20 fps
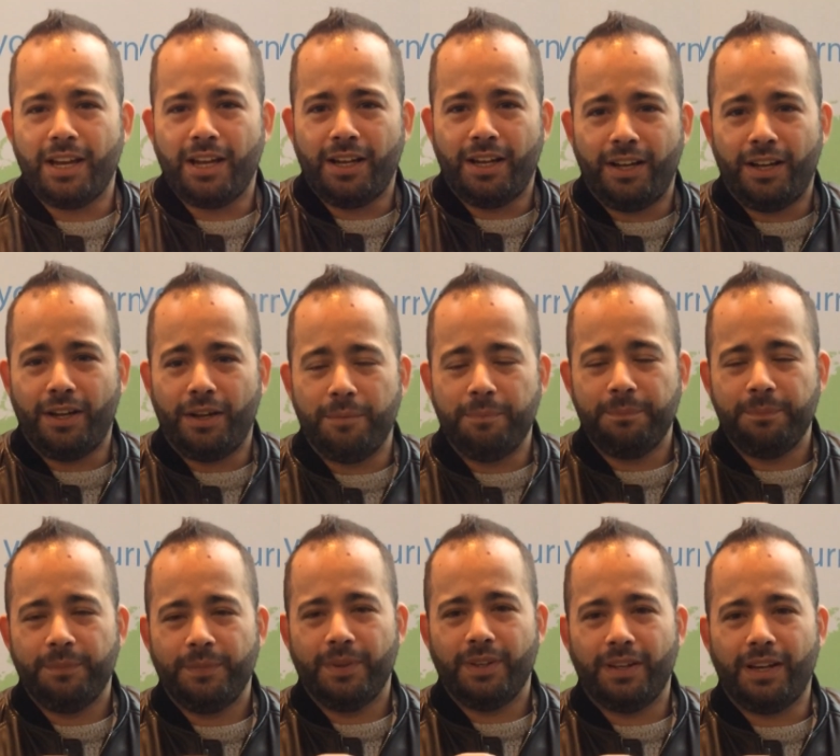um,
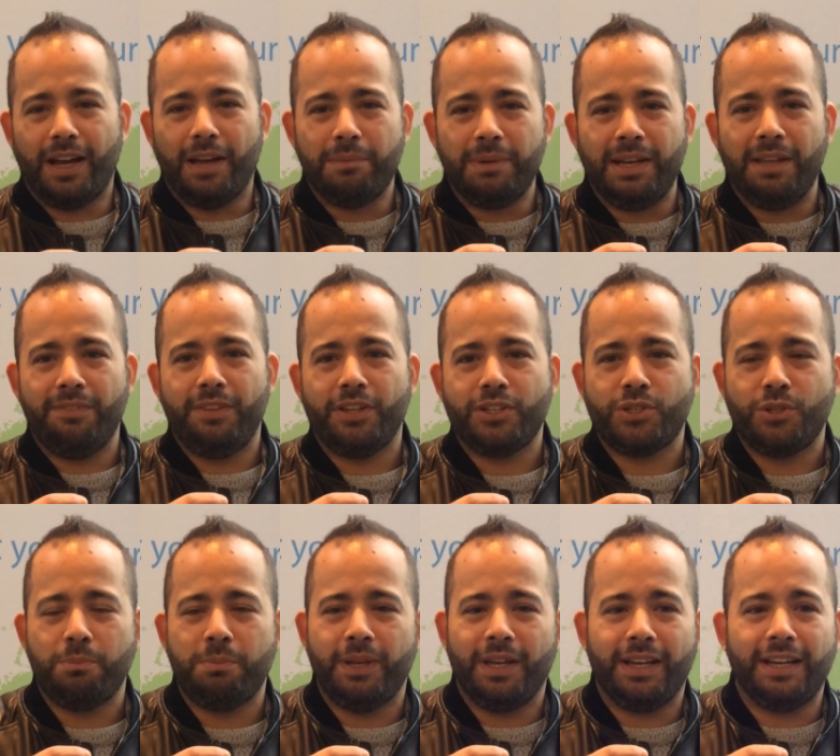I believe there
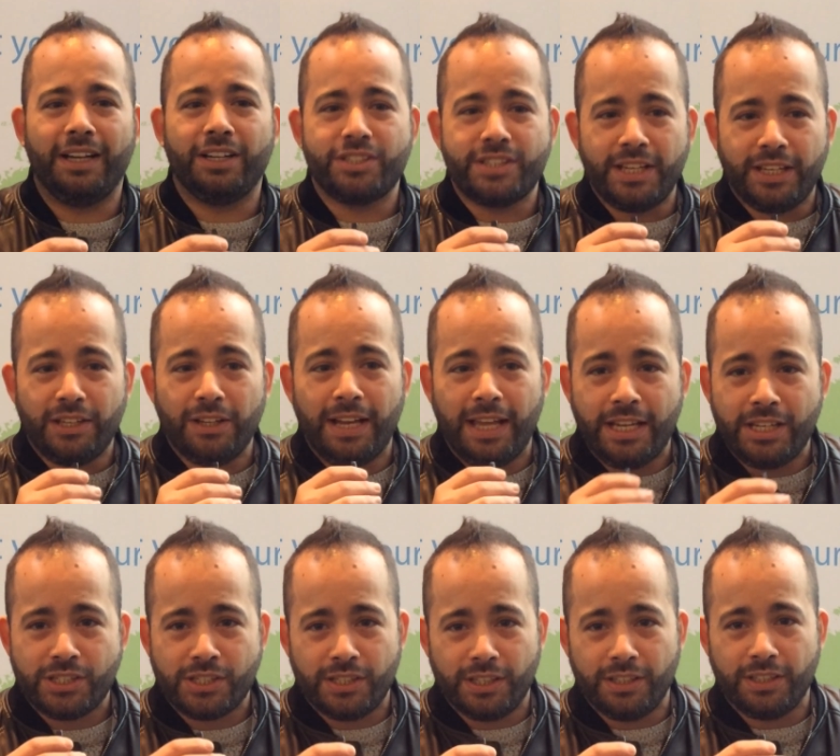should be an
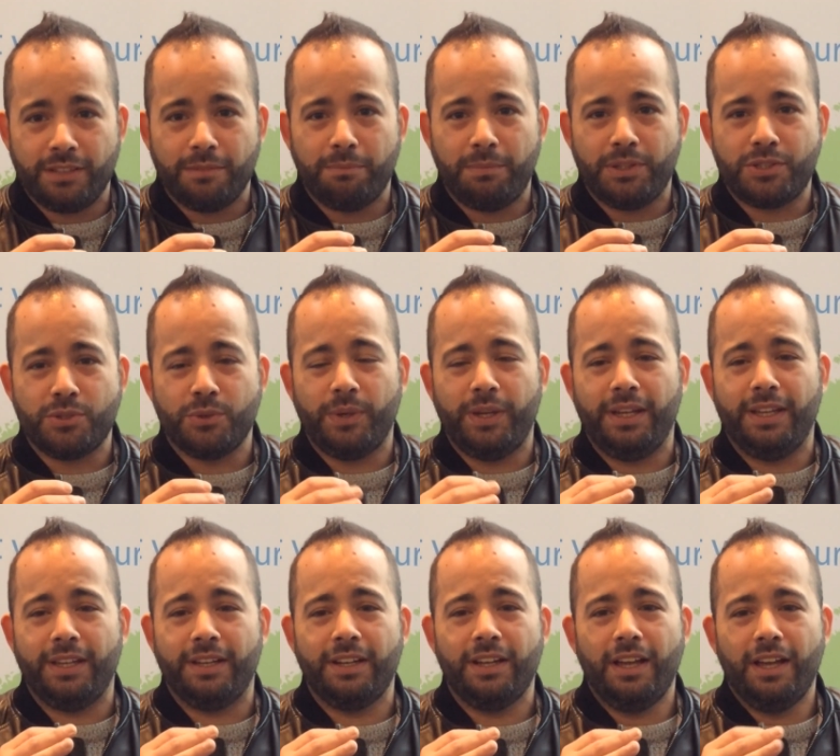articulation
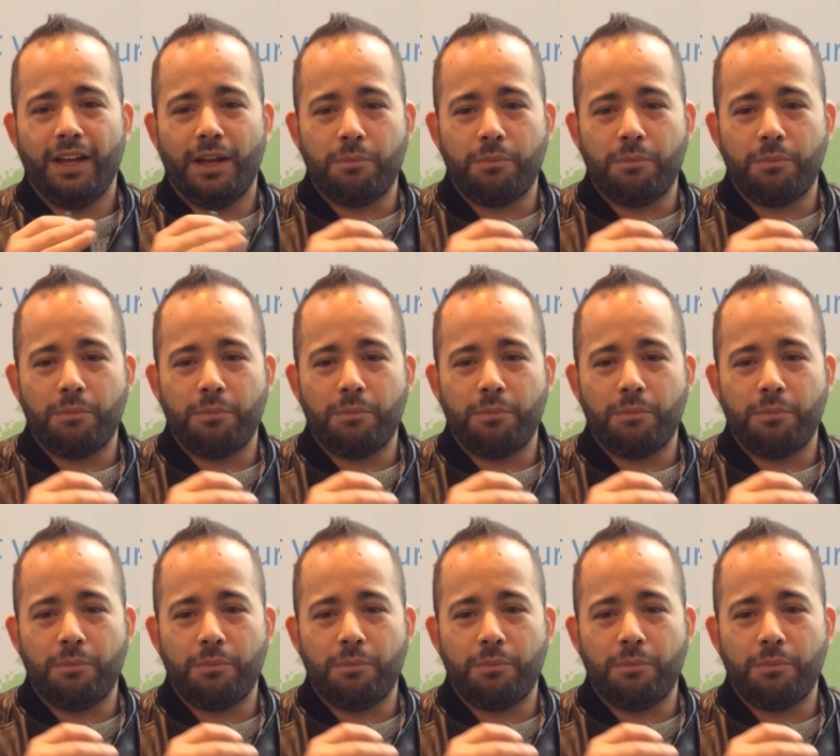between